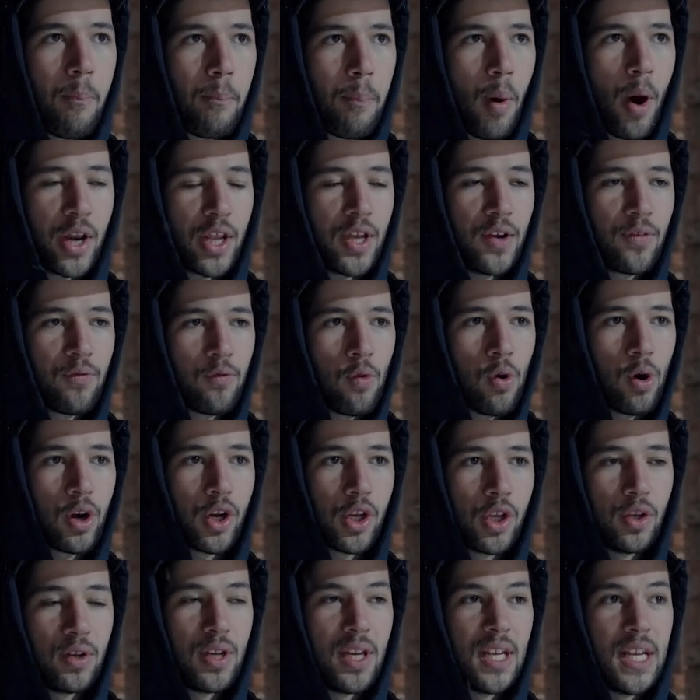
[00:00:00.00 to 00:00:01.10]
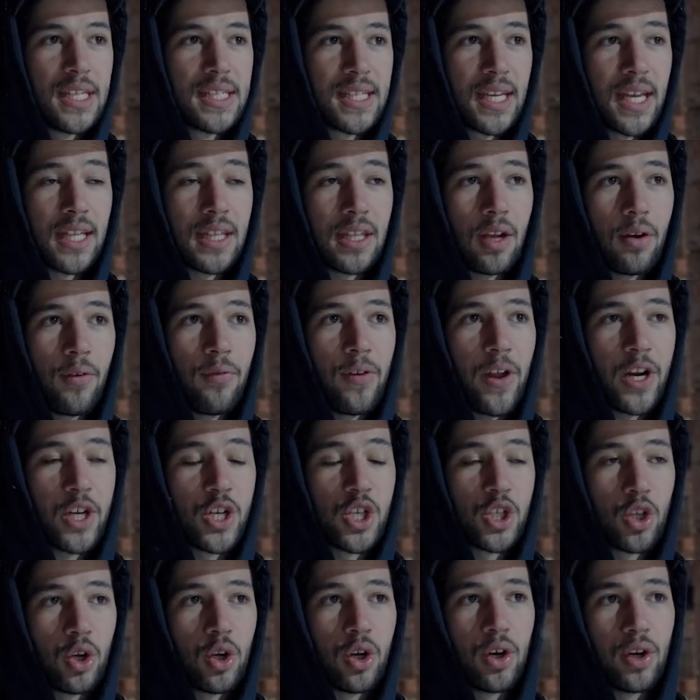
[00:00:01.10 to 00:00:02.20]
body of water you need to get the
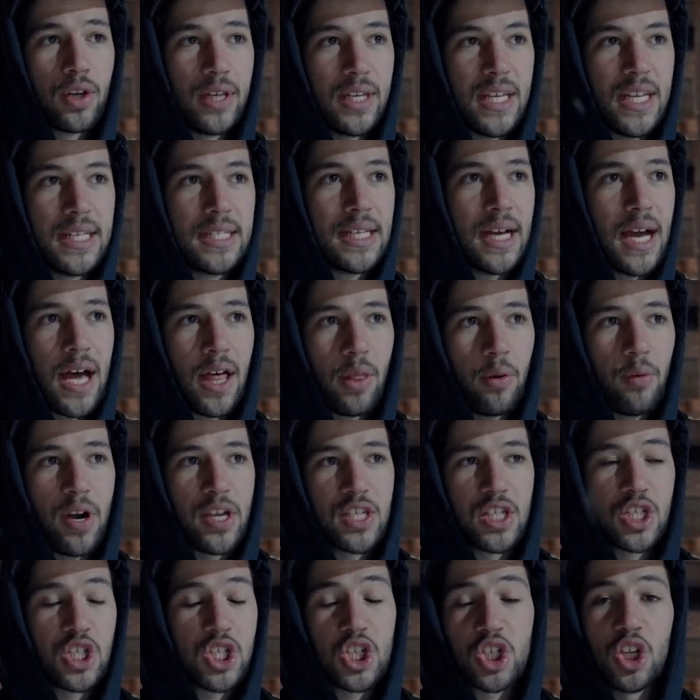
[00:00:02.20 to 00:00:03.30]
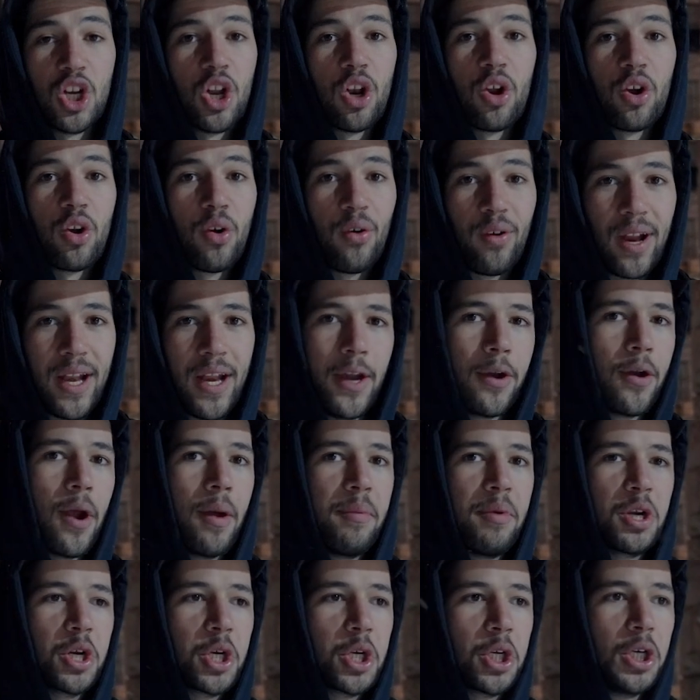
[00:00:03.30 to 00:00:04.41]
reflection to look neat, otherwise it's just gonna look really
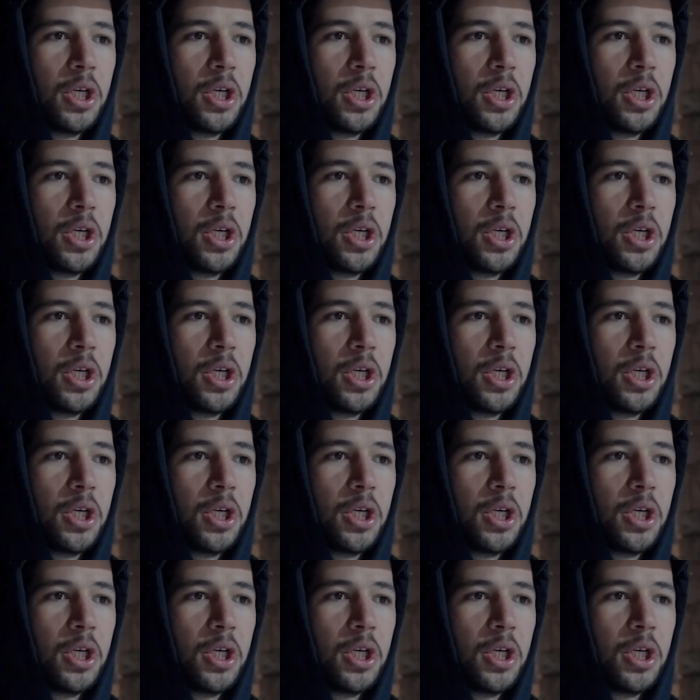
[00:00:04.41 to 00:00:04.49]
rubbish.